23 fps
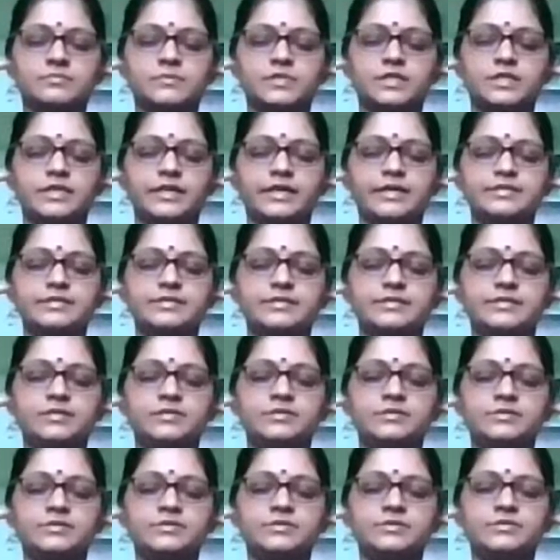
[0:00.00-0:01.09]
The
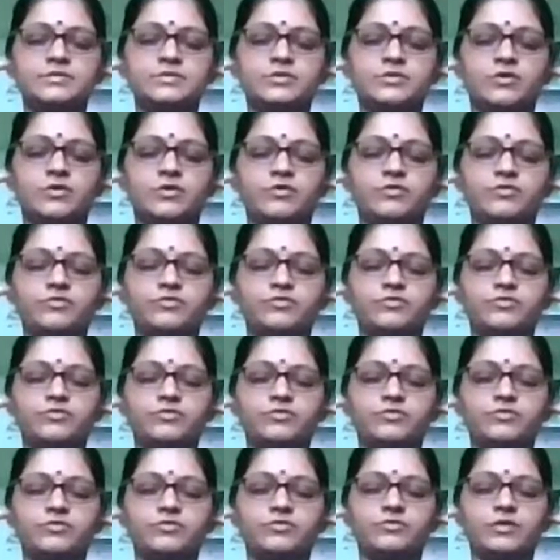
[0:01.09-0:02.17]
resonance of
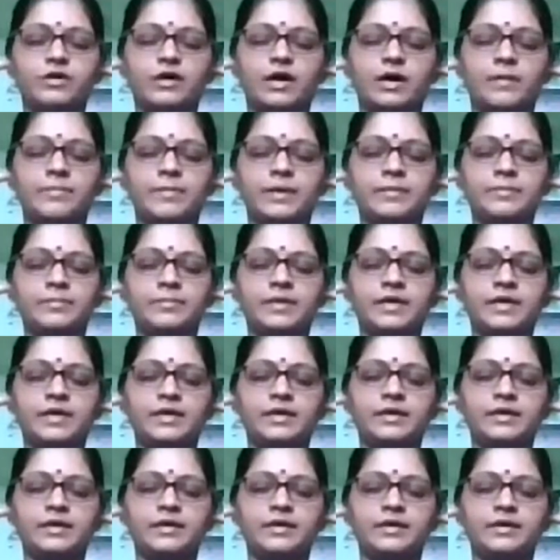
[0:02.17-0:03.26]
humming
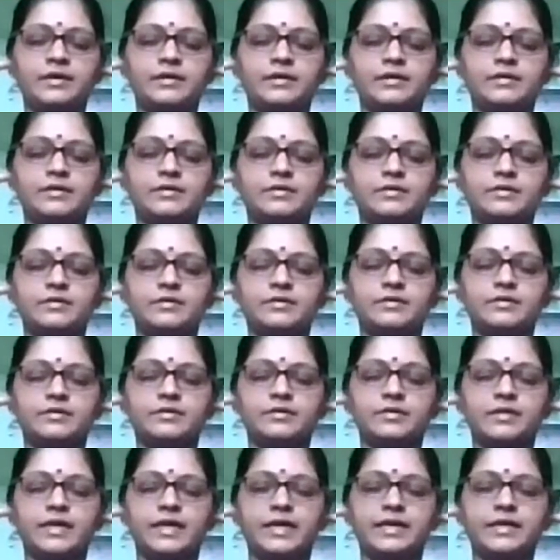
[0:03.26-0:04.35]
bee
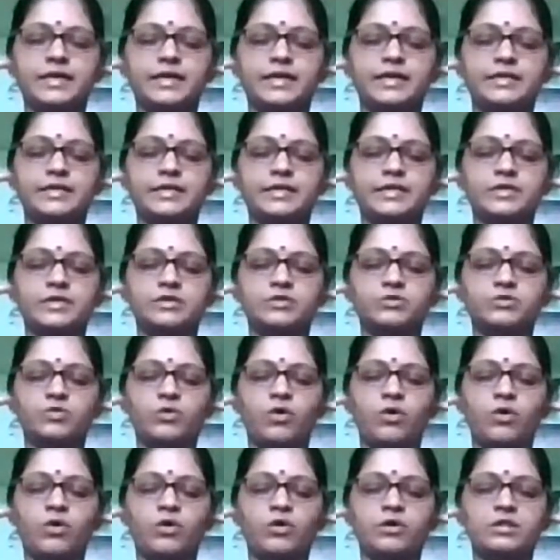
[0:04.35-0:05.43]
radiating to
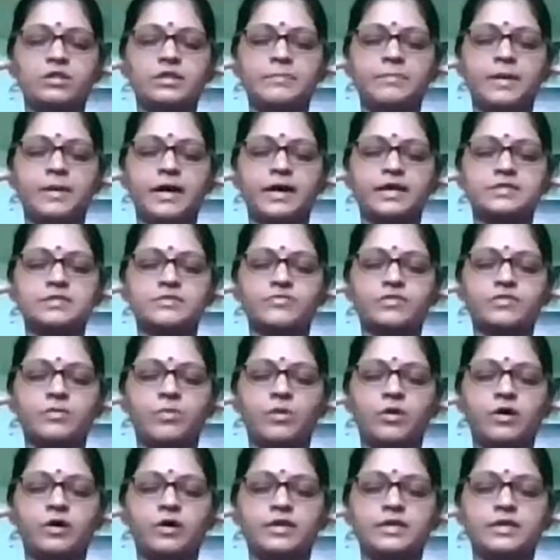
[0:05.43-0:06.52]
all the parts of the
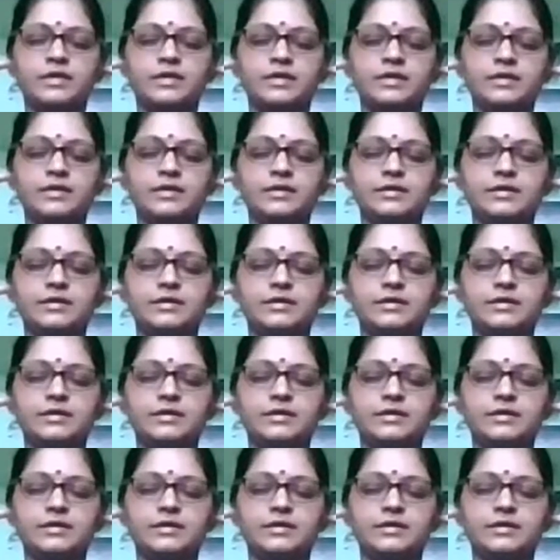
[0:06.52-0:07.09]
body.